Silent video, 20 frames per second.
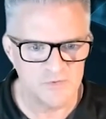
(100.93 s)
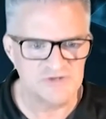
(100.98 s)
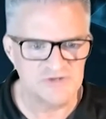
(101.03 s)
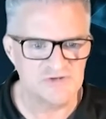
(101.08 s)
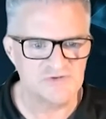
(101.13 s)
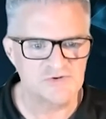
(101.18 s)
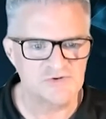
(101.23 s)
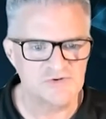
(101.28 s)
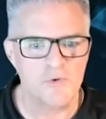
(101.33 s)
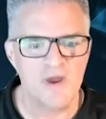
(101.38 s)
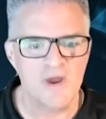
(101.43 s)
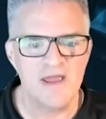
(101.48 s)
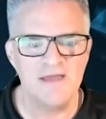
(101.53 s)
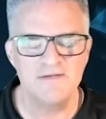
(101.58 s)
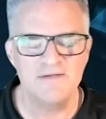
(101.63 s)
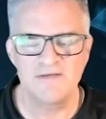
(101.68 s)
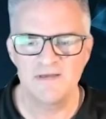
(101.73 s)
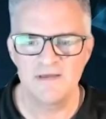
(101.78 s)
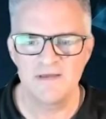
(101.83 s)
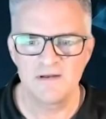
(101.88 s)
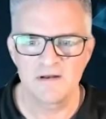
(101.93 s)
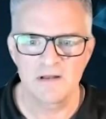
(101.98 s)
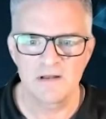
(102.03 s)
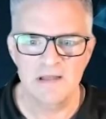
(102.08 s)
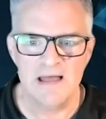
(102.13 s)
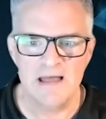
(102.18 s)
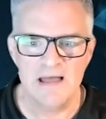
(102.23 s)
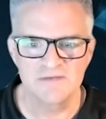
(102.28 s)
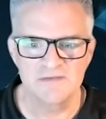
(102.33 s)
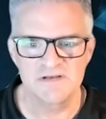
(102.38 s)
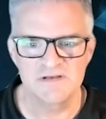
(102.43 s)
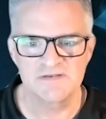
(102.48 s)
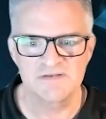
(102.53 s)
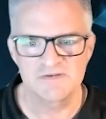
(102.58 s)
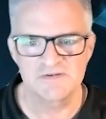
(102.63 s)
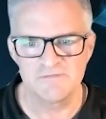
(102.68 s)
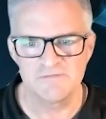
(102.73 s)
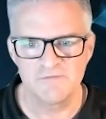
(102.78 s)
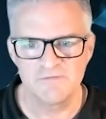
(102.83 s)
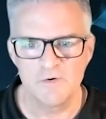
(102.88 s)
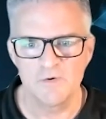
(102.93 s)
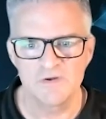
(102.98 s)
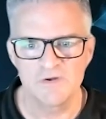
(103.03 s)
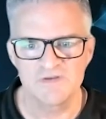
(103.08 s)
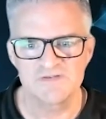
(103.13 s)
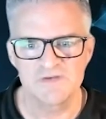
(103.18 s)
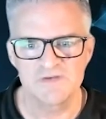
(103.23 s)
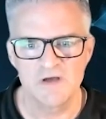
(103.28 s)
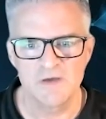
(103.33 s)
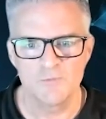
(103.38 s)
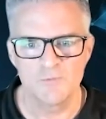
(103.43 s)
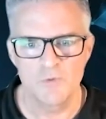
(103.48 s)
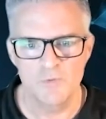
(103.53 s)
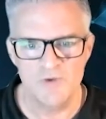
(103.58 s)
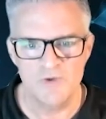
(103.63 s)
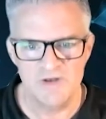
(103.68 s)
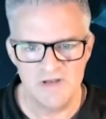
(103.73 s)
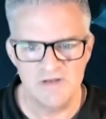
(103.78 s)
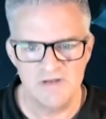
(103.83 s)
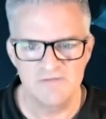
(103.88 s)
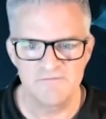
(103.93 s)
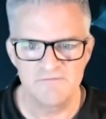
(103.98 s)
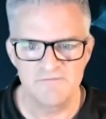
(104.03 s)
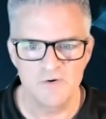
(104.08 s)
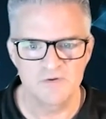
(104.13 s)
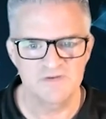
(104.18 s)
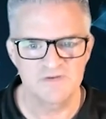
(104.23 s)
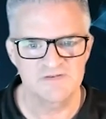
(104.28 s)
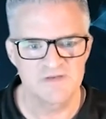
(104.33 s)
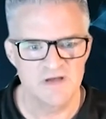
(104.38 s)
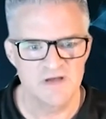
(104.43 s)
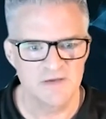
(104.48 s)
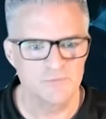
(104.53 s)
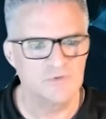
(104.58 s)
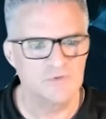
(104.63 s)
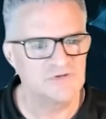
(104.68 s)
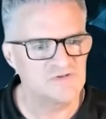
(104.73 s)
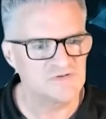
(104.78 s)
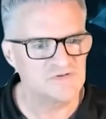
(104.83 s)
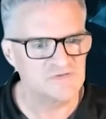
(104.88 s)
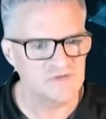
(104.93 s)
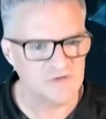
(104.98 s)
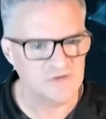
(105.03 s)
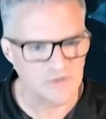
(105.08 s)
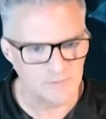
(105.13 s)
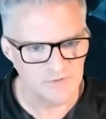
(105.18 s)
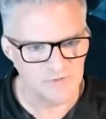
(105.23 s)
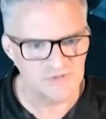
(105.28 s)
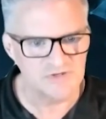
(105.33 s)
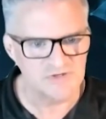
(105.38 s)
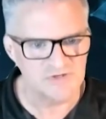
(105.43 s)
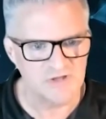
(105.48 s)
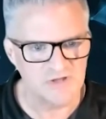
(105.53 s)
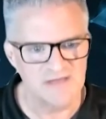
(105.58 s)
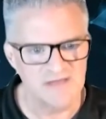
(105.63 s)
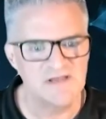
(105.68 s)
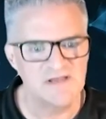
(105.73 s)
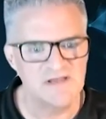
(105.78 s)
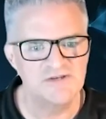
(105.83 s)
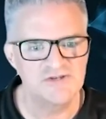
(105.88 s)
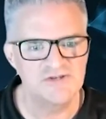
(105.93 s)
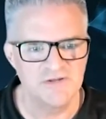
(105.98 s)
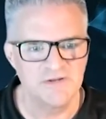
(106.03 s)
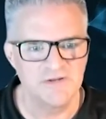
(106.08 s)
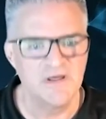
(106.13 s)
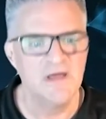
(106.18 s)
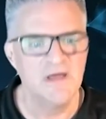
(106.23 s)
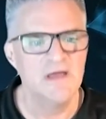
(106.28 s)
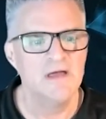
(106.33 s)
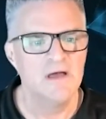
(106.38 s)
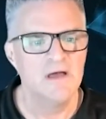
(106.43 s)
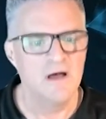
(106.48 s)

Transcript: which is great, and it allows us to focus on what we need to focus on, which is the commercialization